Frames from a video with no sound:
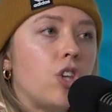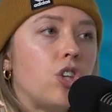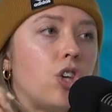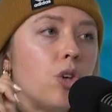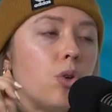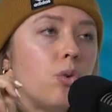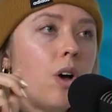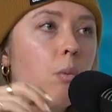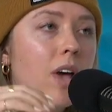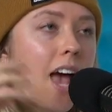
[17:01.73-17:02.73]
You,
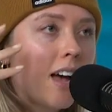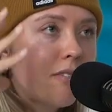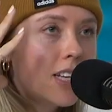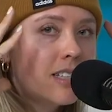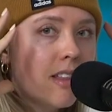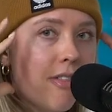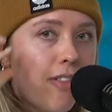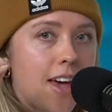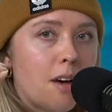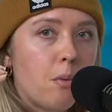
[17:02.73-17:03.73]
we have this
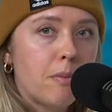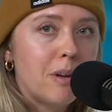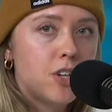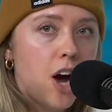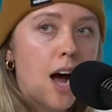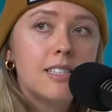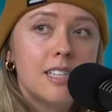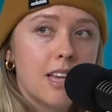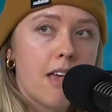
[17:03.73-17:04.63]
thing we've been taught since